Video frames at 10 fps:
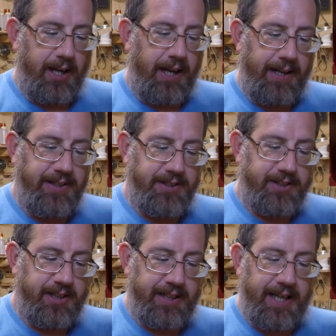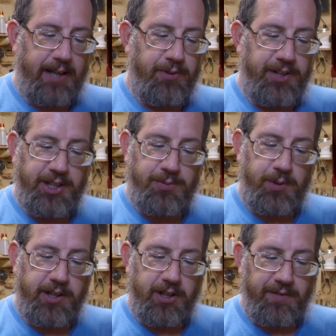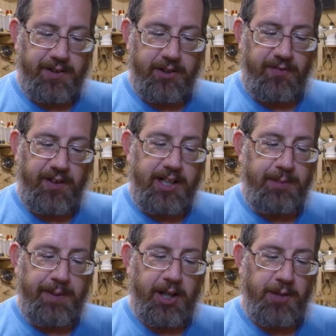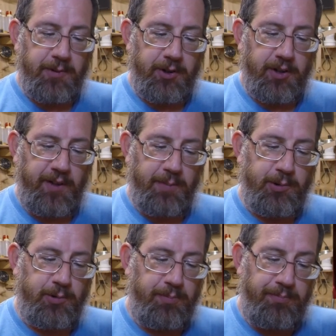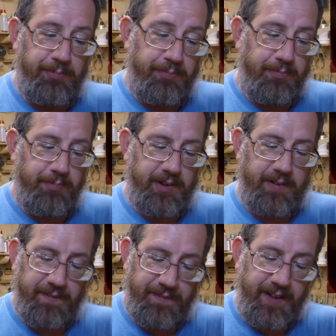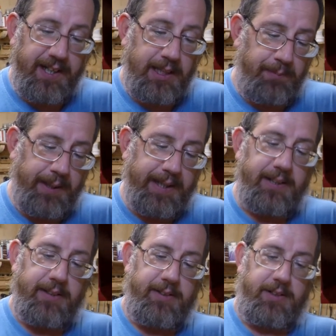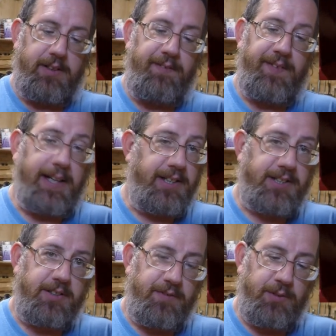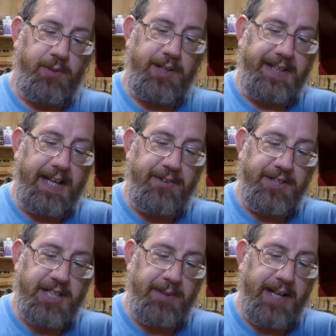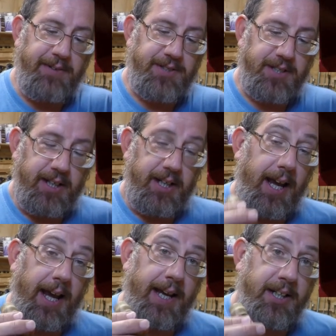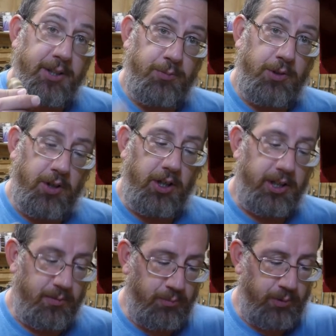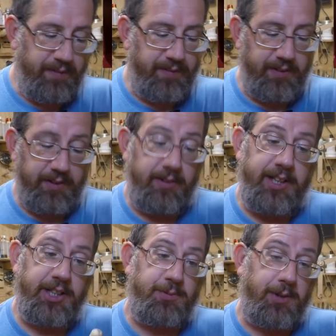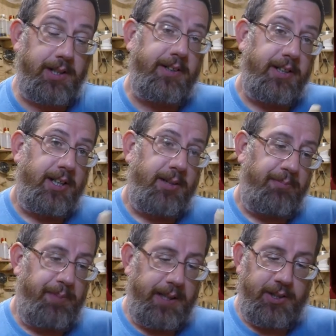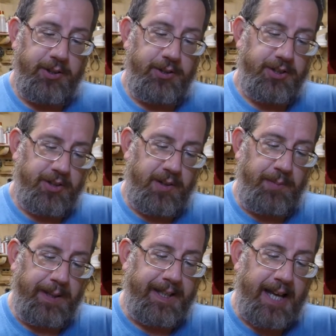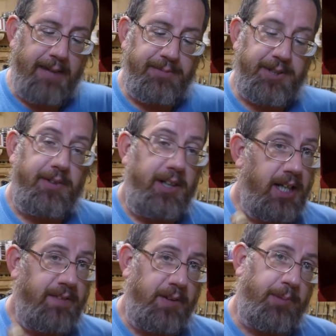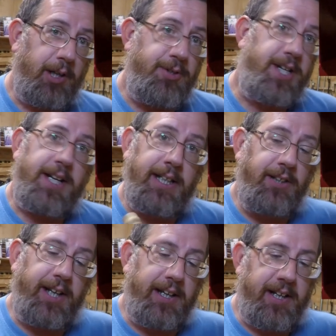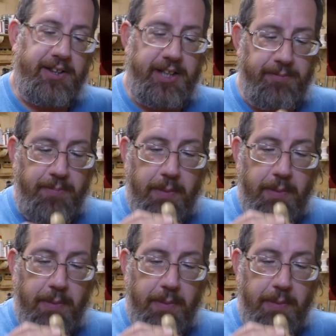And again with this one, I've got a fairly big open on the fipple, fairly big vent for where the air is coming out, and as like with this one, because of the big gaps, if you blow gently you get nothing,